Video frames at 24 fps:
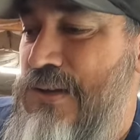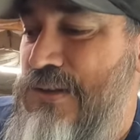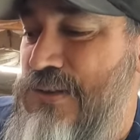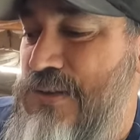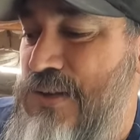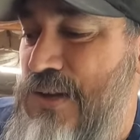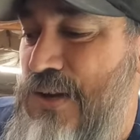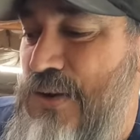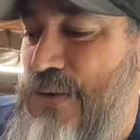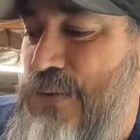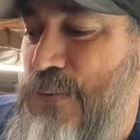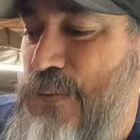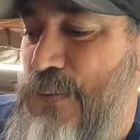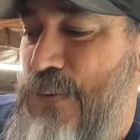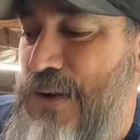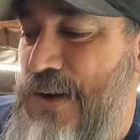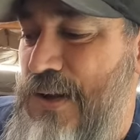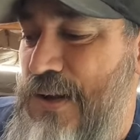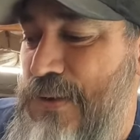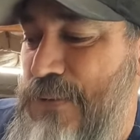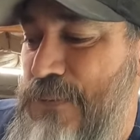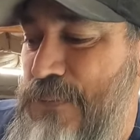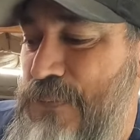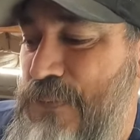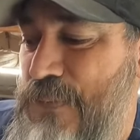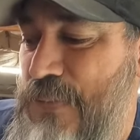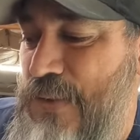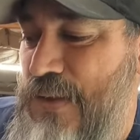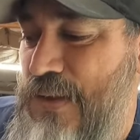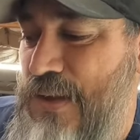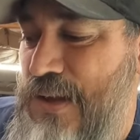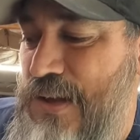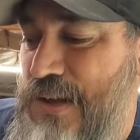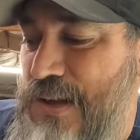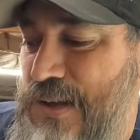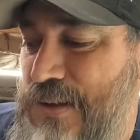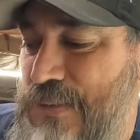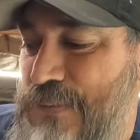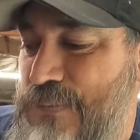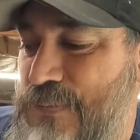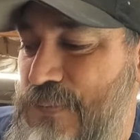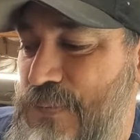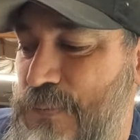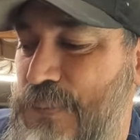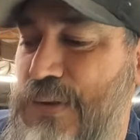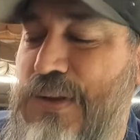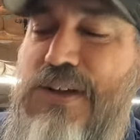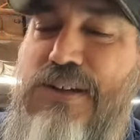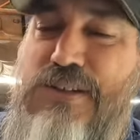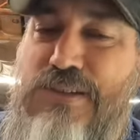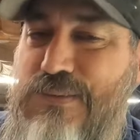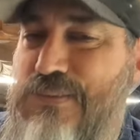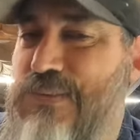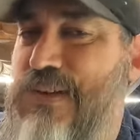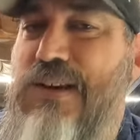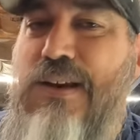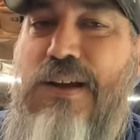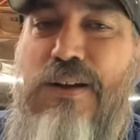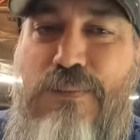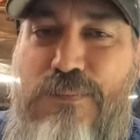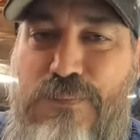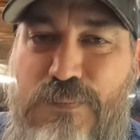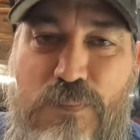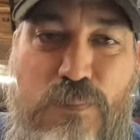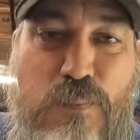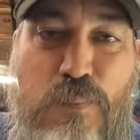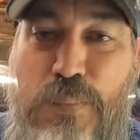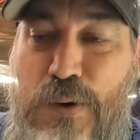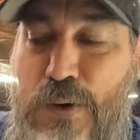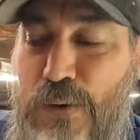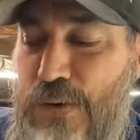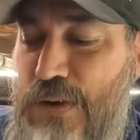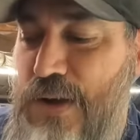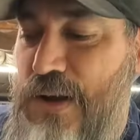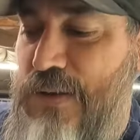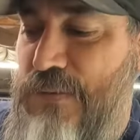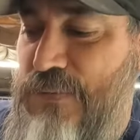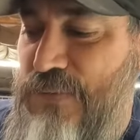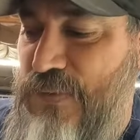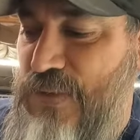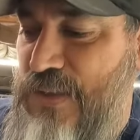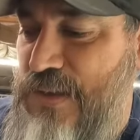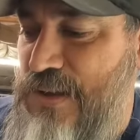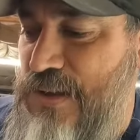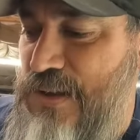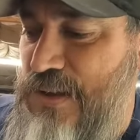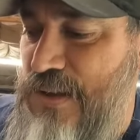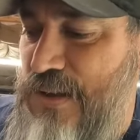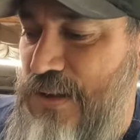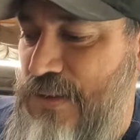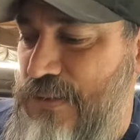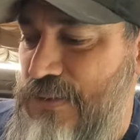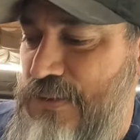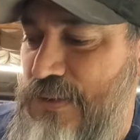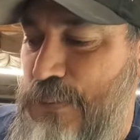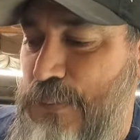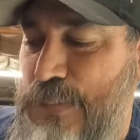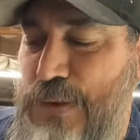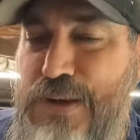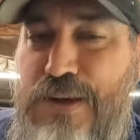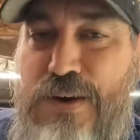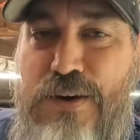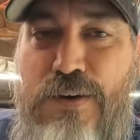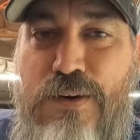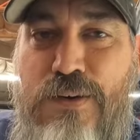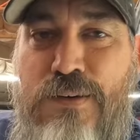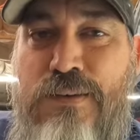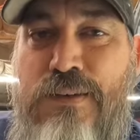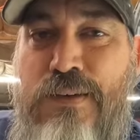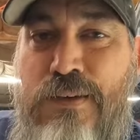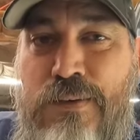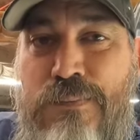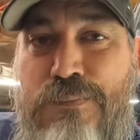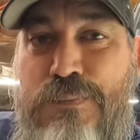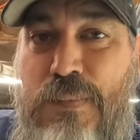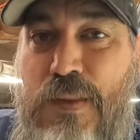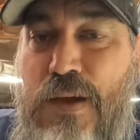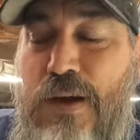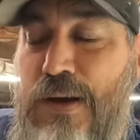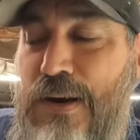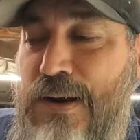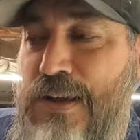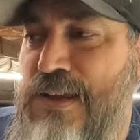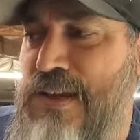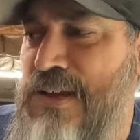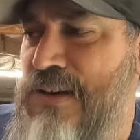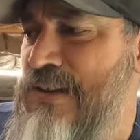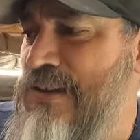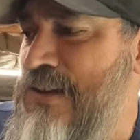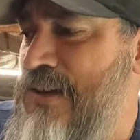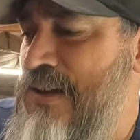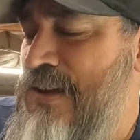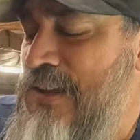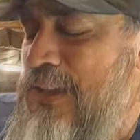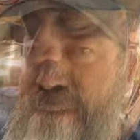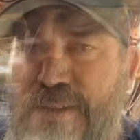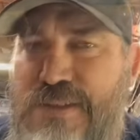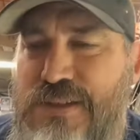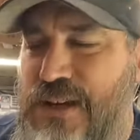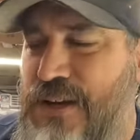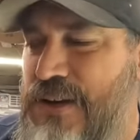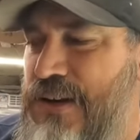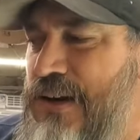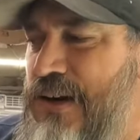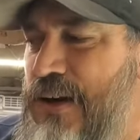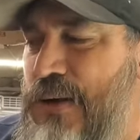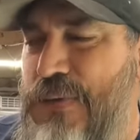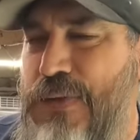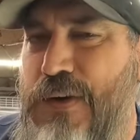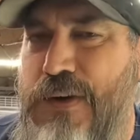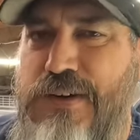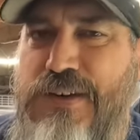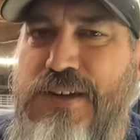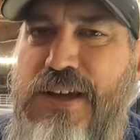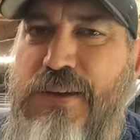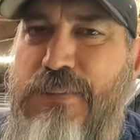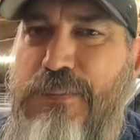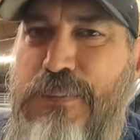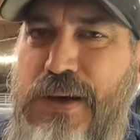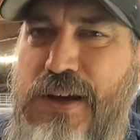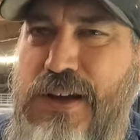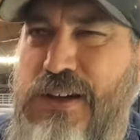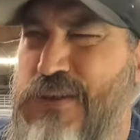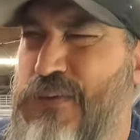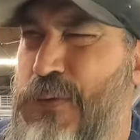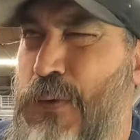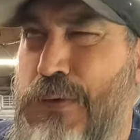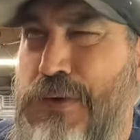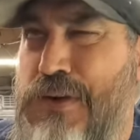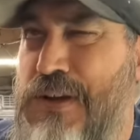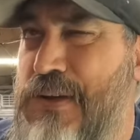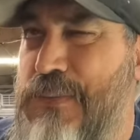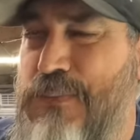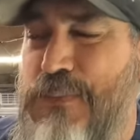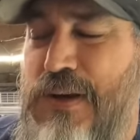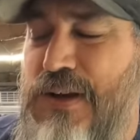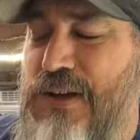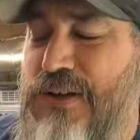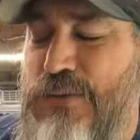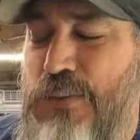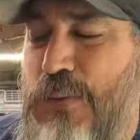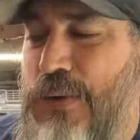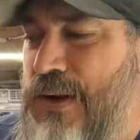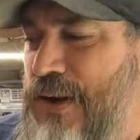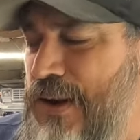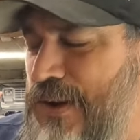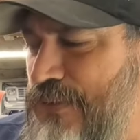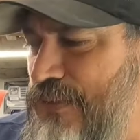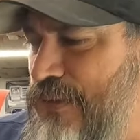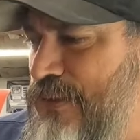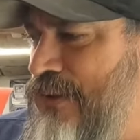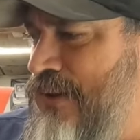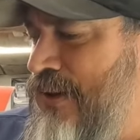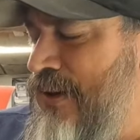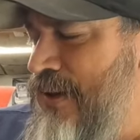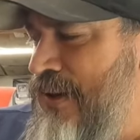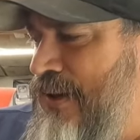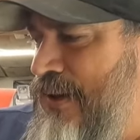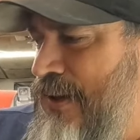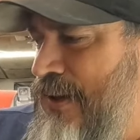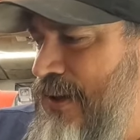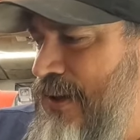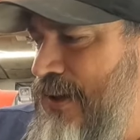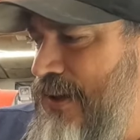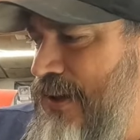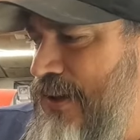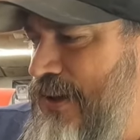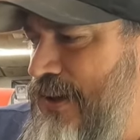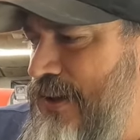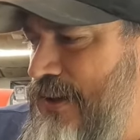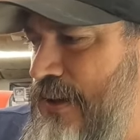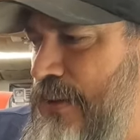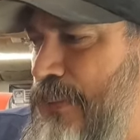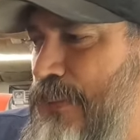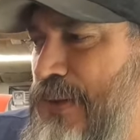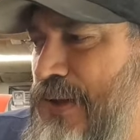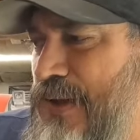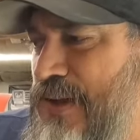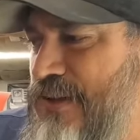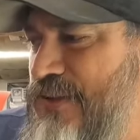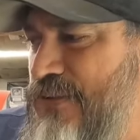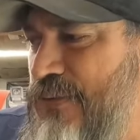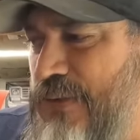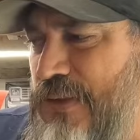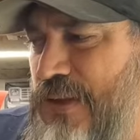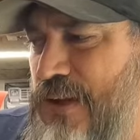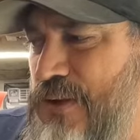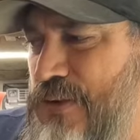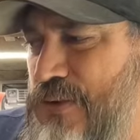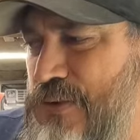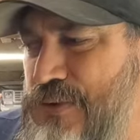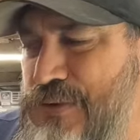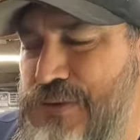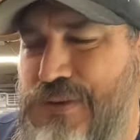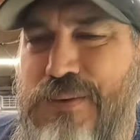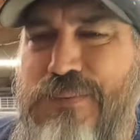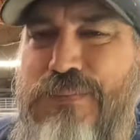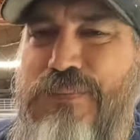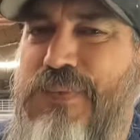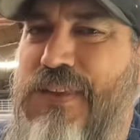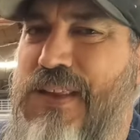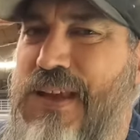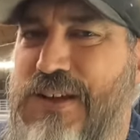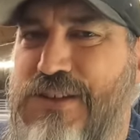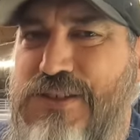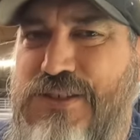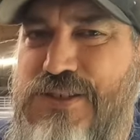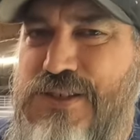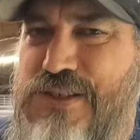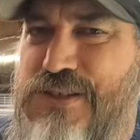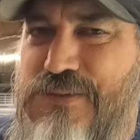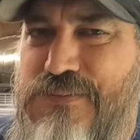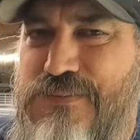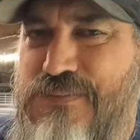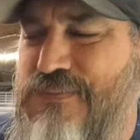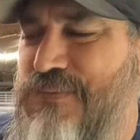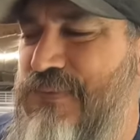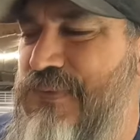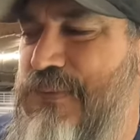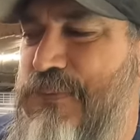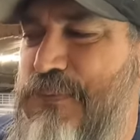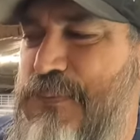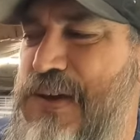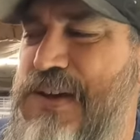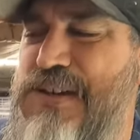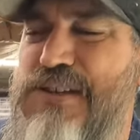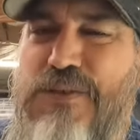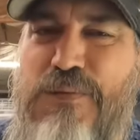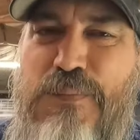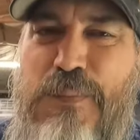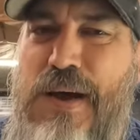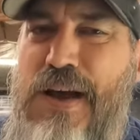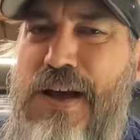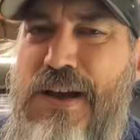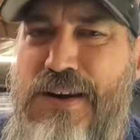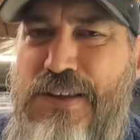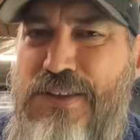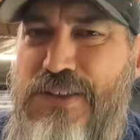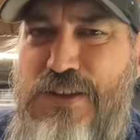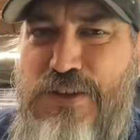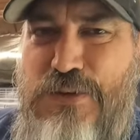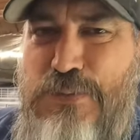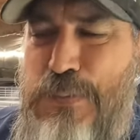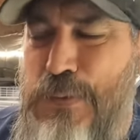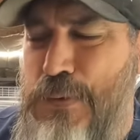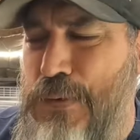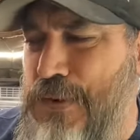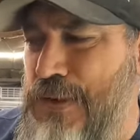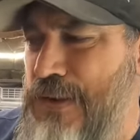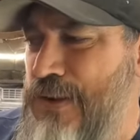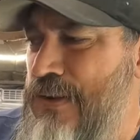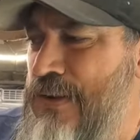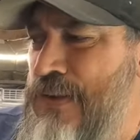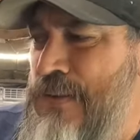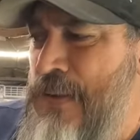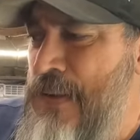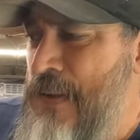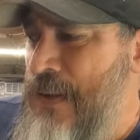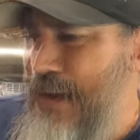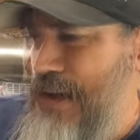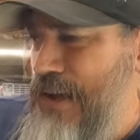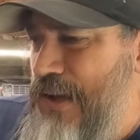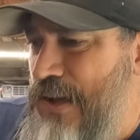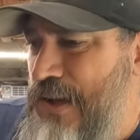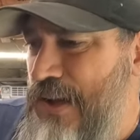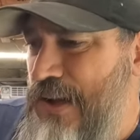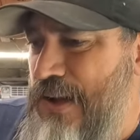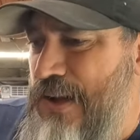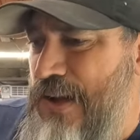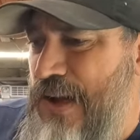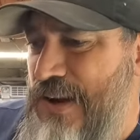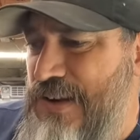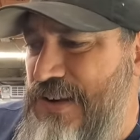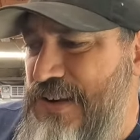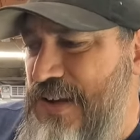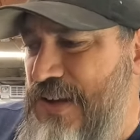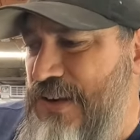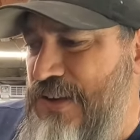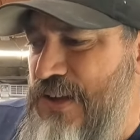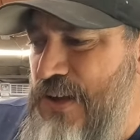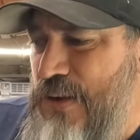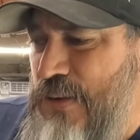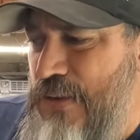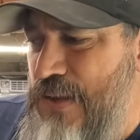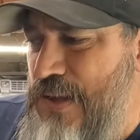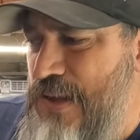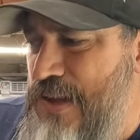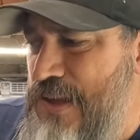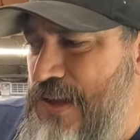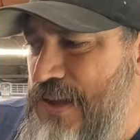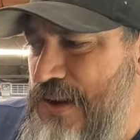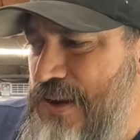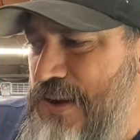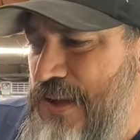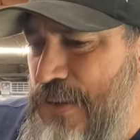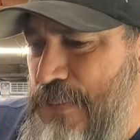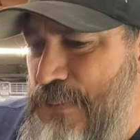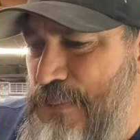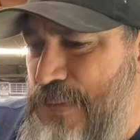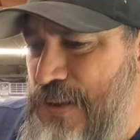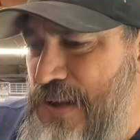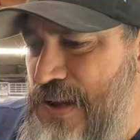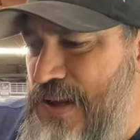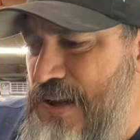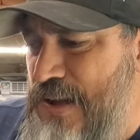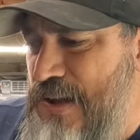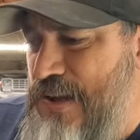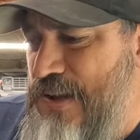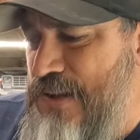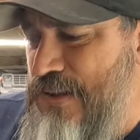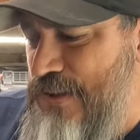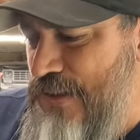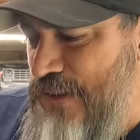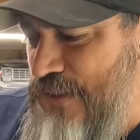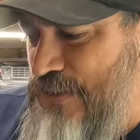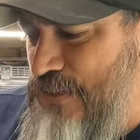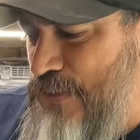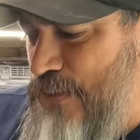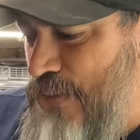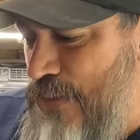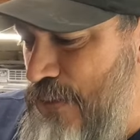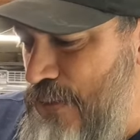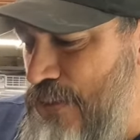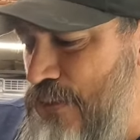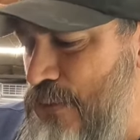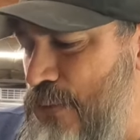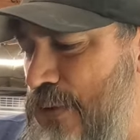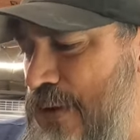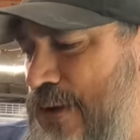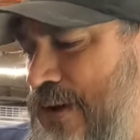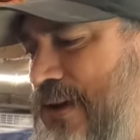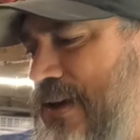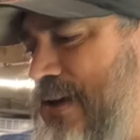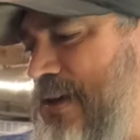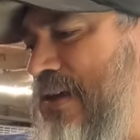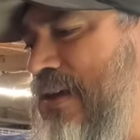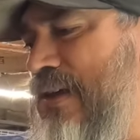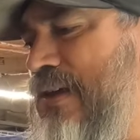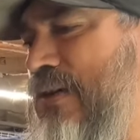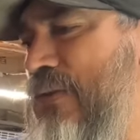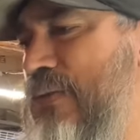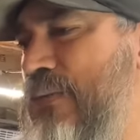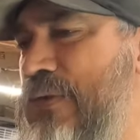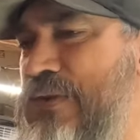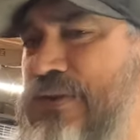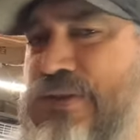So, plus, you know, broke off the bleeder on it. So, you know, $13, $14, whatever, a piece for those. That's just peace of mind at this point. I did go ahead and buy a new hardware kit,